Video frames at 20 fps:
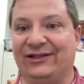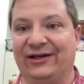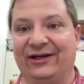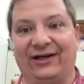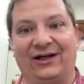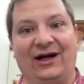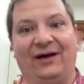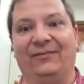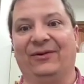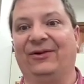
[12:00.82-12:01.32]
going
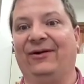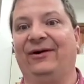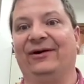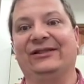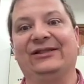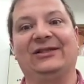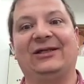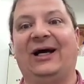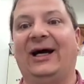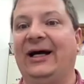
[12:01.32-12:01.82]
to come
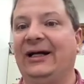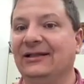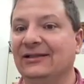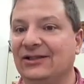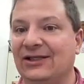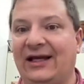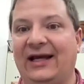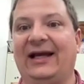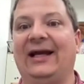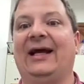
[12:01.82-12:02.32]
alongside and
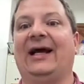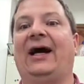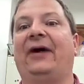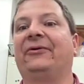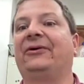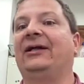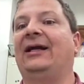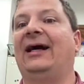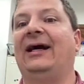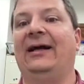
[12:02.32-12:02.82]
say, hey, how
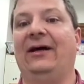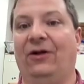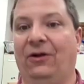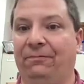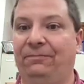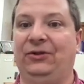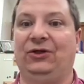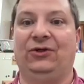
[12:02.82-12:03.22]
can I help